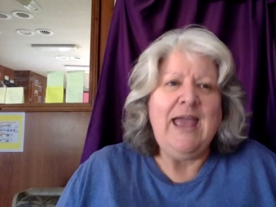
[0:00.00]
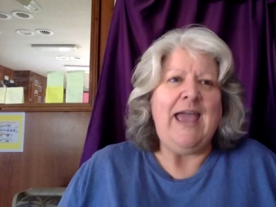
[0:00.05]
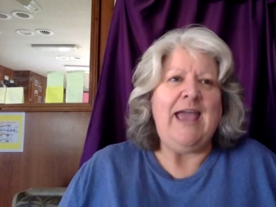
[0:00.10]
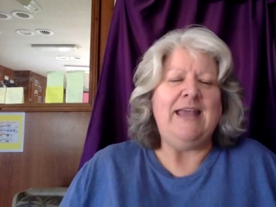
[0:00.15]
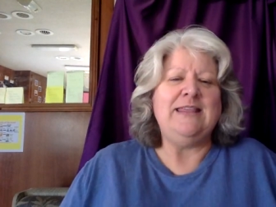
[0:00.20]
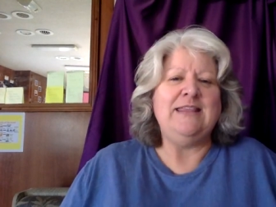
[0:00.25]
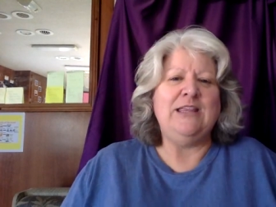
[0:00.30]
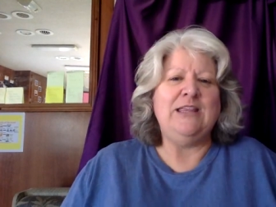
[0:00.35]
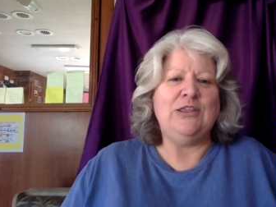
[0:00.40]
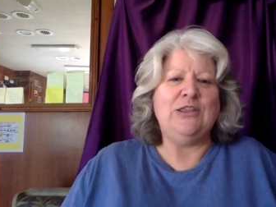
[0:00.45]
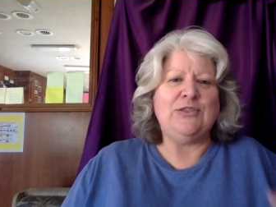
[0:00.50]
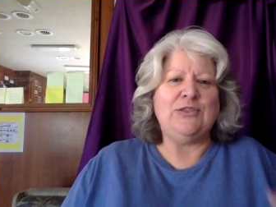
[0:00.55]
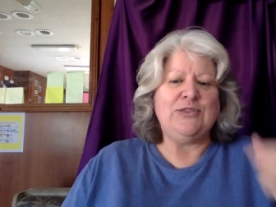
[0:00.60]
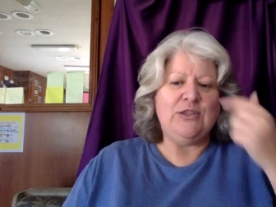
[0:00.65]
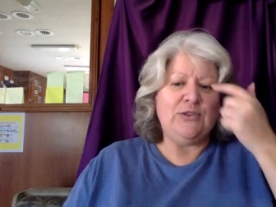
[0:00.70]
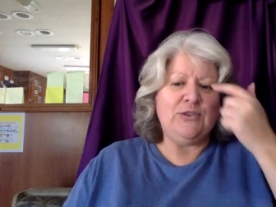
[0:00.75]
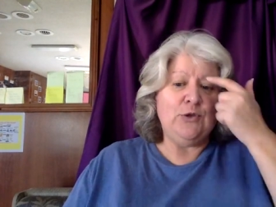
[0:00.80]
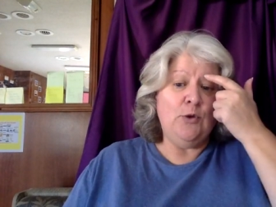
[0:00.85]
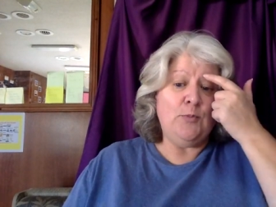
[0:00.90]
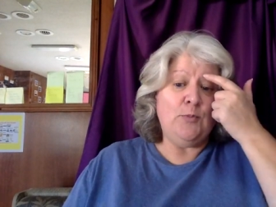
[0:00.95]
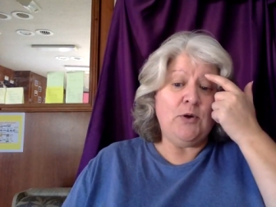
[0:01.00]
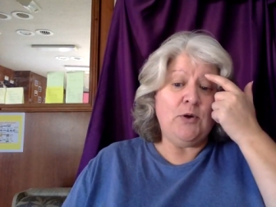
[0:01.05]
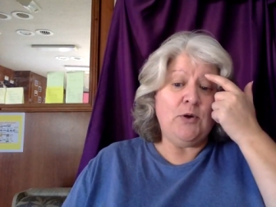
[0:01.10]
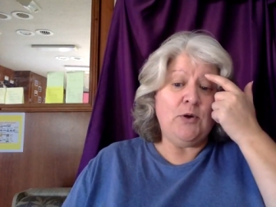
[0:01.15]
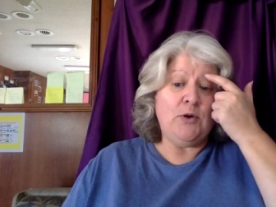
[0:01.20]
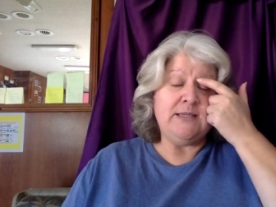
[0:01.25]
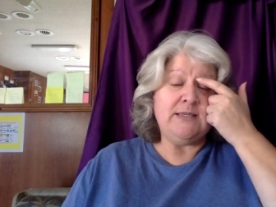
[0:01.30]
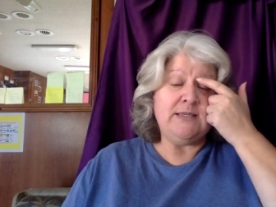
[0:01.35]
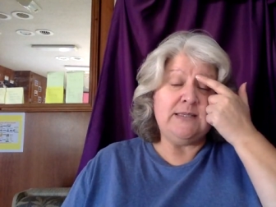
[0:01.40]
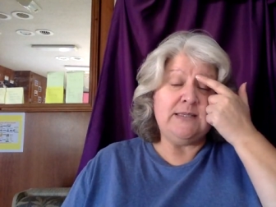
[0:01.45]
And the thought
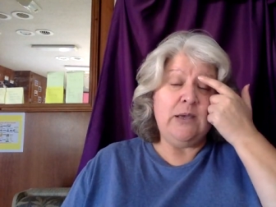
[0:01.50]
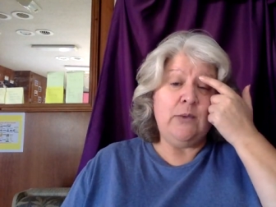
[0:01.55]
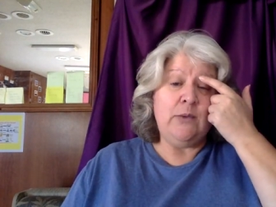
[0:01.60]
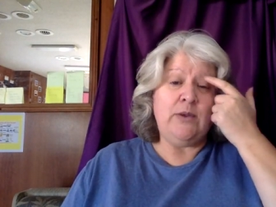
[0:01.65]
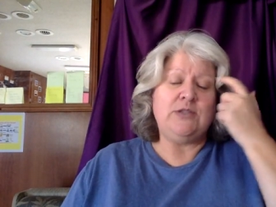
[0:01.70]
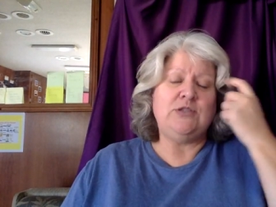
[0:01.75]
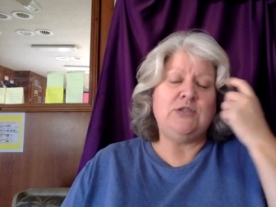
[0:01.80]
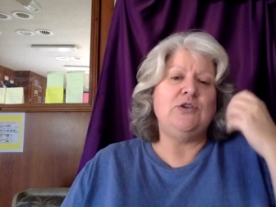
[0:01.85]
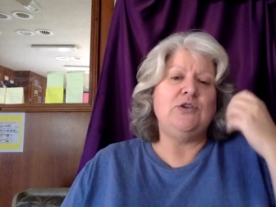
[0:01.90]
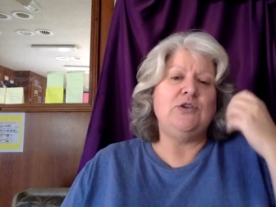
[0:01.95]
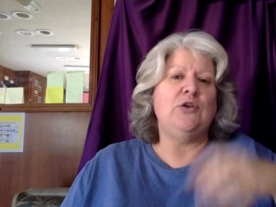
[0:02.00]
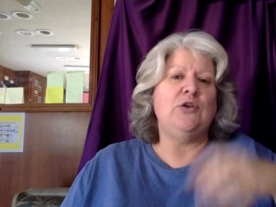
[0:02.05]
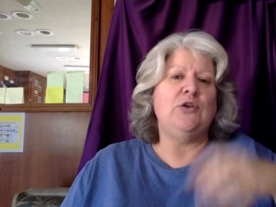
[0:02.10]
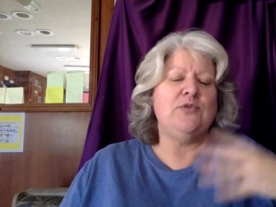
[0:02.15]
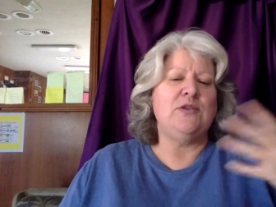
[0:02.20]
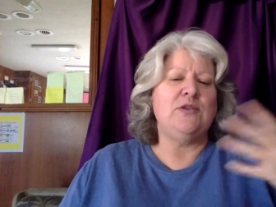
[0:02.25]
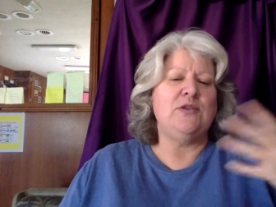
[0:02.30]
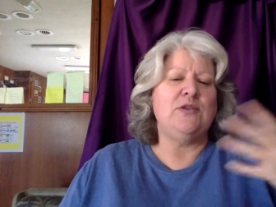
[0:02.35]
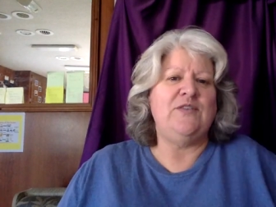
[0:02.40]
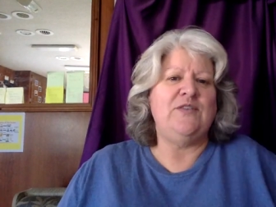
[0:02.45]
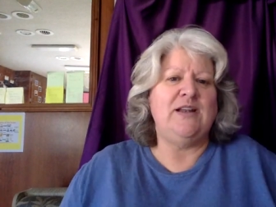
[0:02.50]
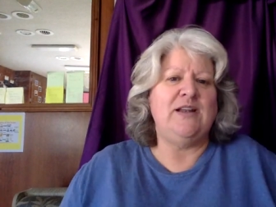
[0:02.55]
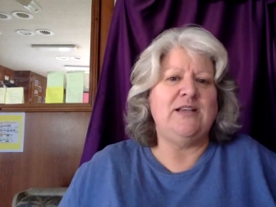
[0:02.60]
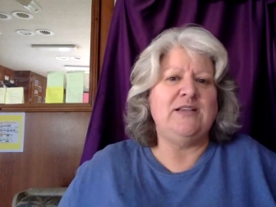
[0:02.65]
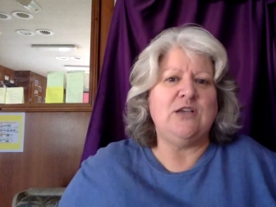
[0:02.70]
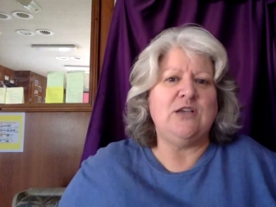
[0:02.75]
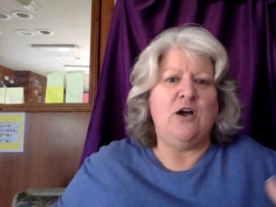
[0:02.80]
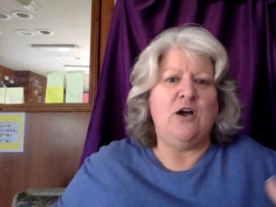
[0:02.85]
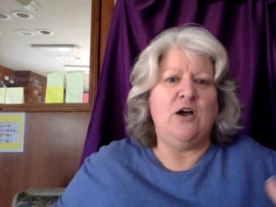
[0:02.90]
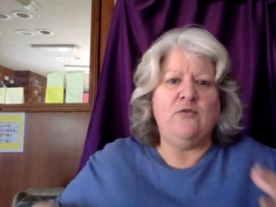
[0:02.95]
process is that once you go through those
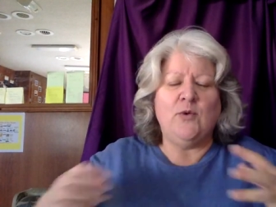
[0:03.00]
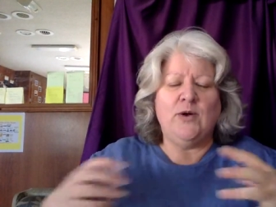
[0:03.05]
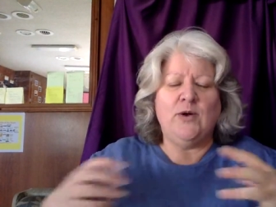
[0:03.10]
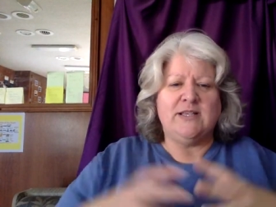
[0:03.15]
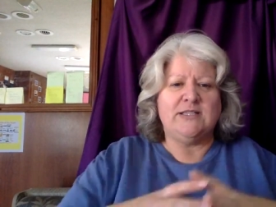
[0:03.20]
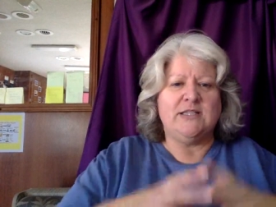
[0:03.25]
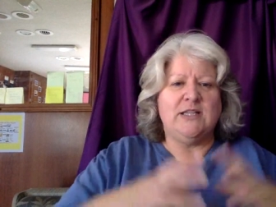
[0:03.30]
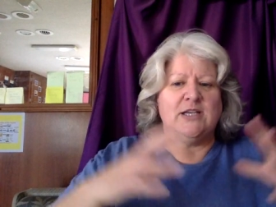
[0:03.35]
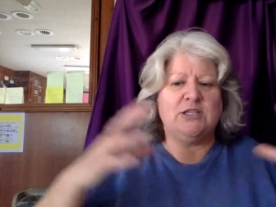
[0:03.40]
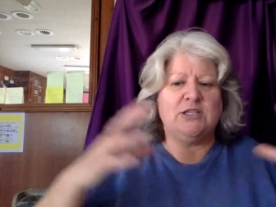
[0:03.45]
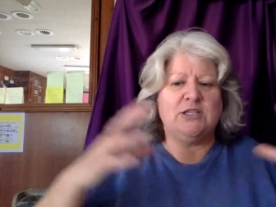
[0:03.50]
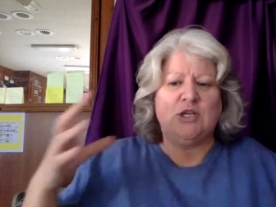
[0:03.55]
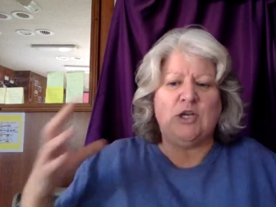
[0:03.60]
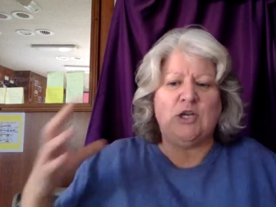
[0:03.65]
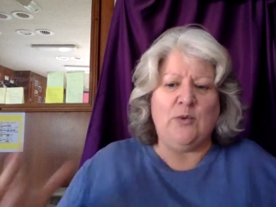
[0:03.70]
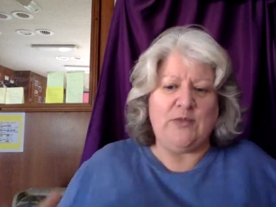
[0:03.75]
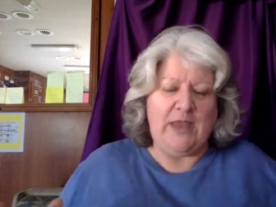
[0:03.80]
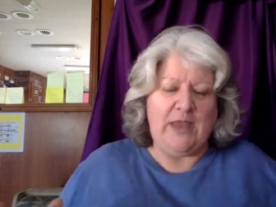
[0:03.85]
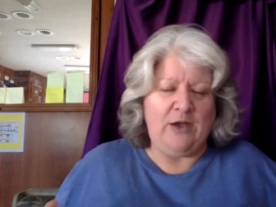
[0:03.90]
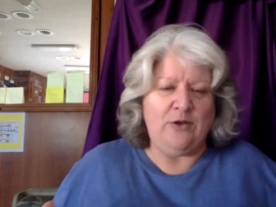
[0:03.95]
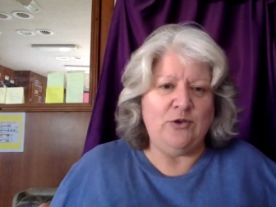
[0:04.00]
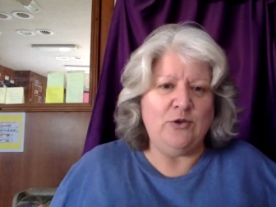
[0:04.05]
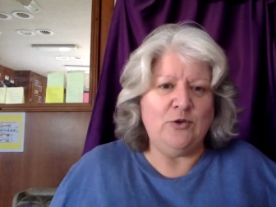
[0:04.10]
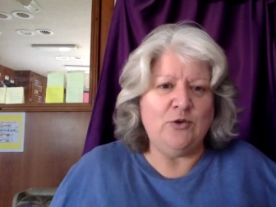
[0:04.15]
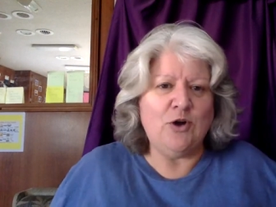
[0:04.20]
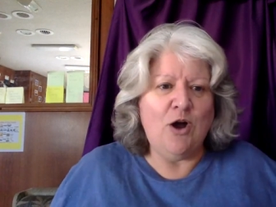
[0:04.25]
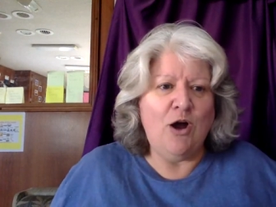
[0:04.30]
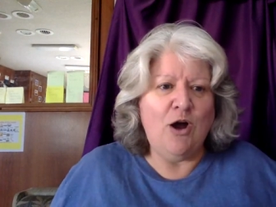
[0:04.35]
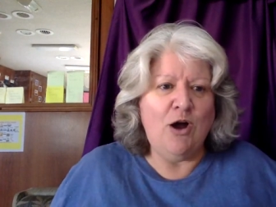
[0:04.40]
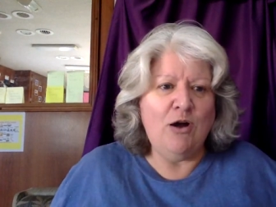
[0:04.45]
feelings of what it's like to go without your
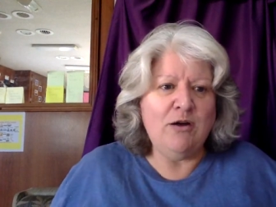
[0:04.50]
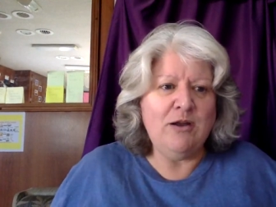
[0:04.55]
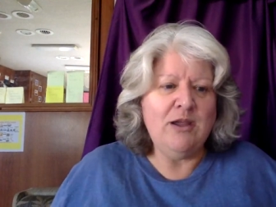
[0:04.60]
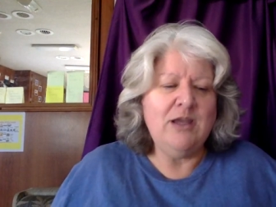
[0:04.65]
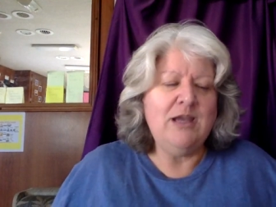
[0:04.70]
car,